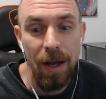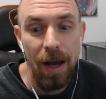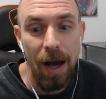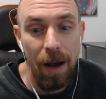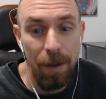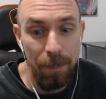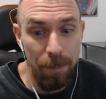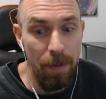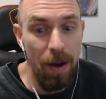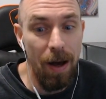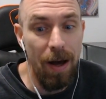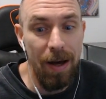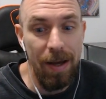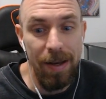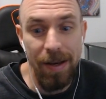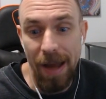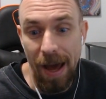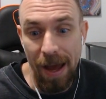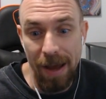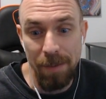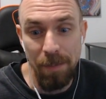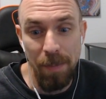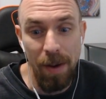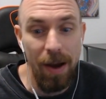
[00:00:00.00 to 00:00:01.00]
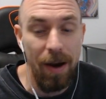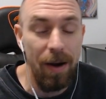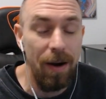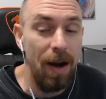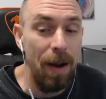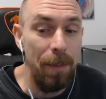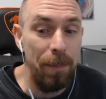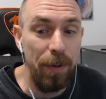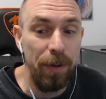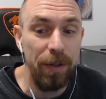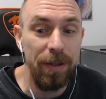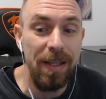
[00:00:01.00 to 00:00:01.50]
a, a nightmare.
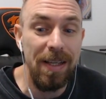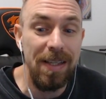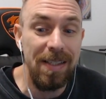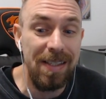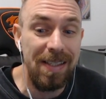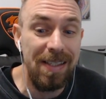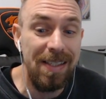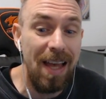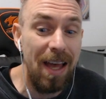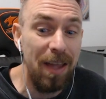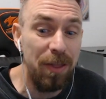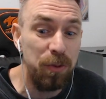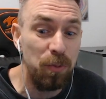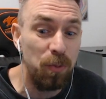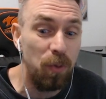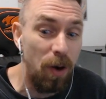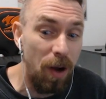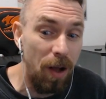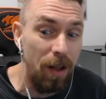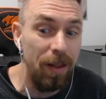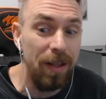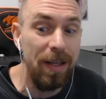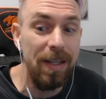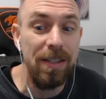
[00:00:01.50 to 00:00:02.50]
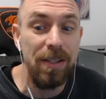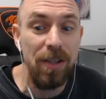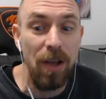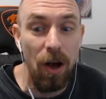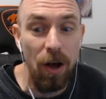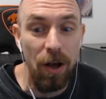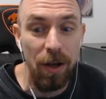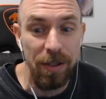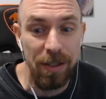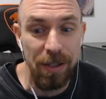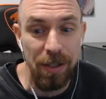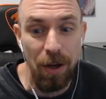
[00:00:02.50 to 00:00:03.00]
I pulled this Seth Rollins,
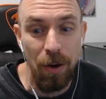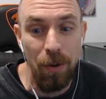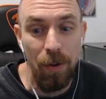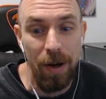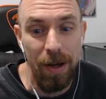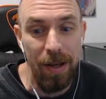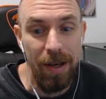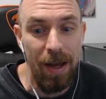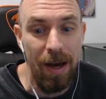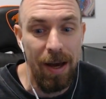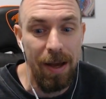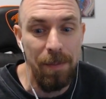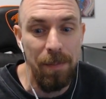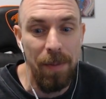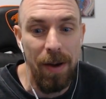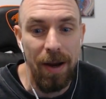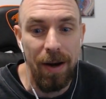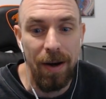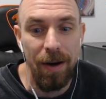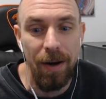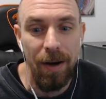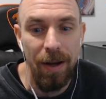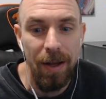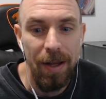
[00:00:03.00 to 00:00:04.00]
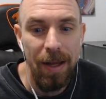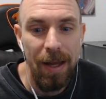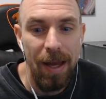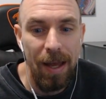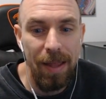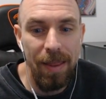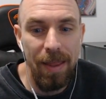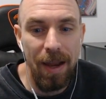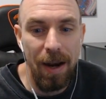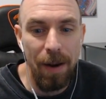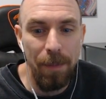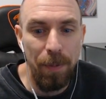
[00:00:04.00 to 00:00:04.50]
also a nightmare.
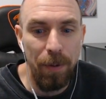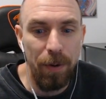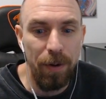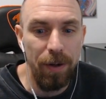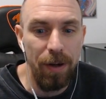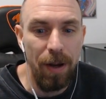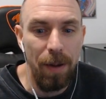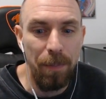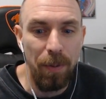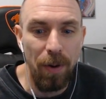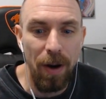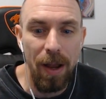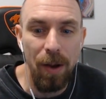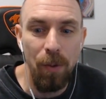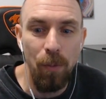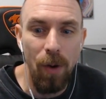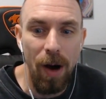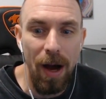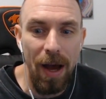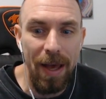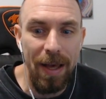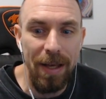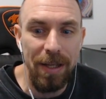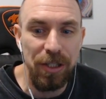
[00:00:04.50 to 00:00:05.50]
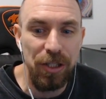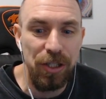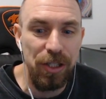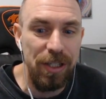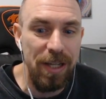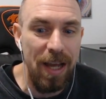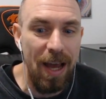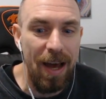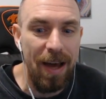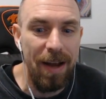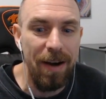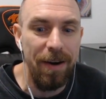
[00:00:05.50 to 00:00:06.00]
And then I pulled a Bray Wyatt
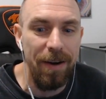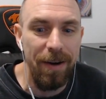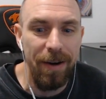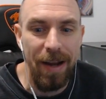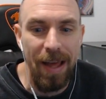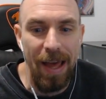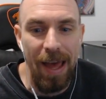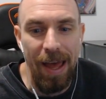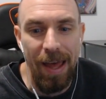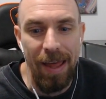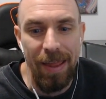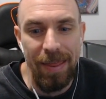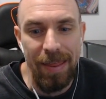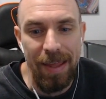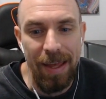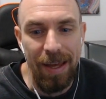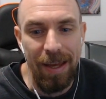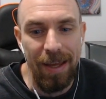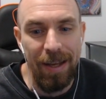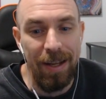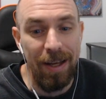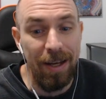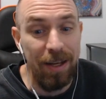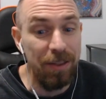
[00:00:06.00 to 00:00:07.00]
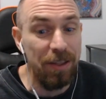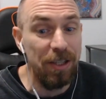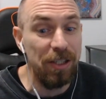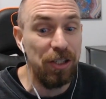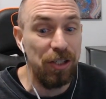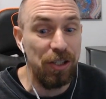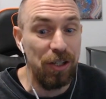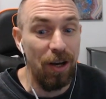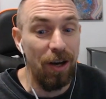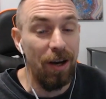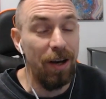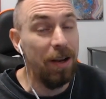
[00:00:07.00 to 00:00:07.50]
shattered, and then the
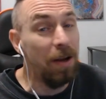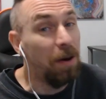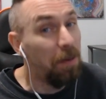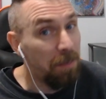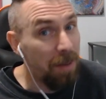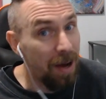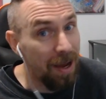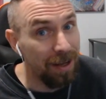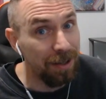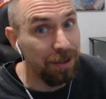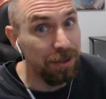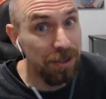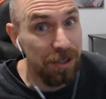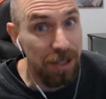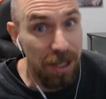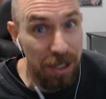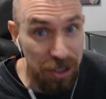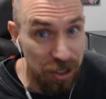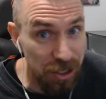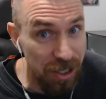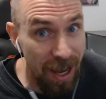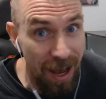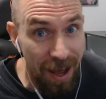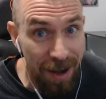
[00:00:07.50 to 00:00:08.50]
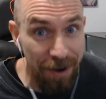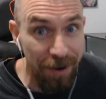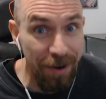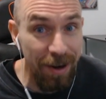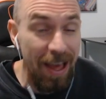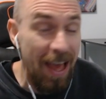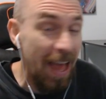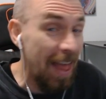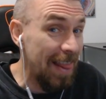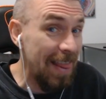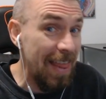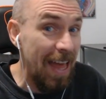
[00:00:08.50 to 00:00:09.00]
Shawn Michaels shattered.
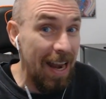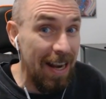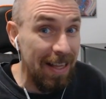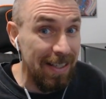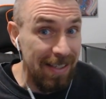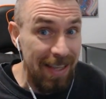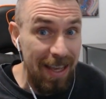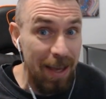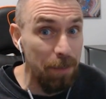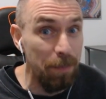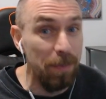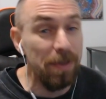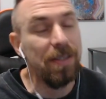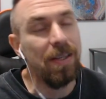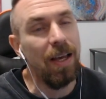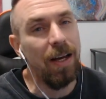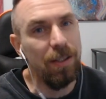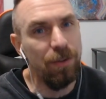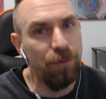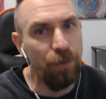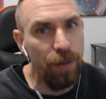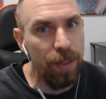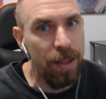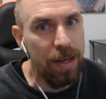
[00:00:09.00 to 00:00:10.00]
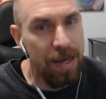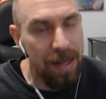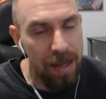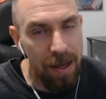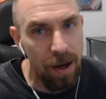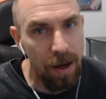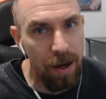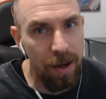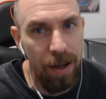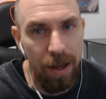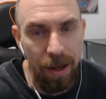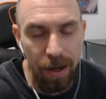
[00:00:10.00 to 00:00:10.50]
And that is it, besides for the
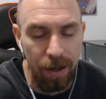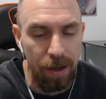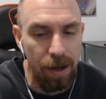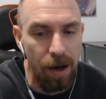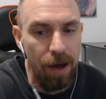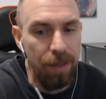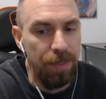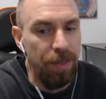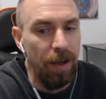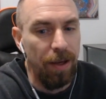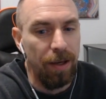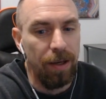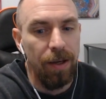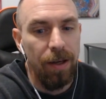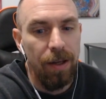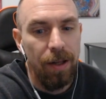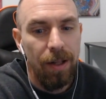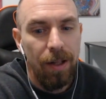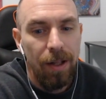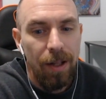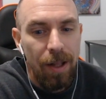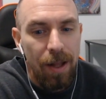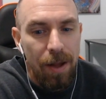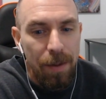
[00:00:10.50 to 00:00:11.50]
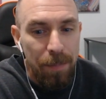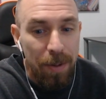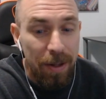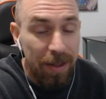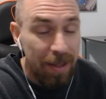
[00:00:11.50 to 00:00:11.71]
Neon and Gothic. But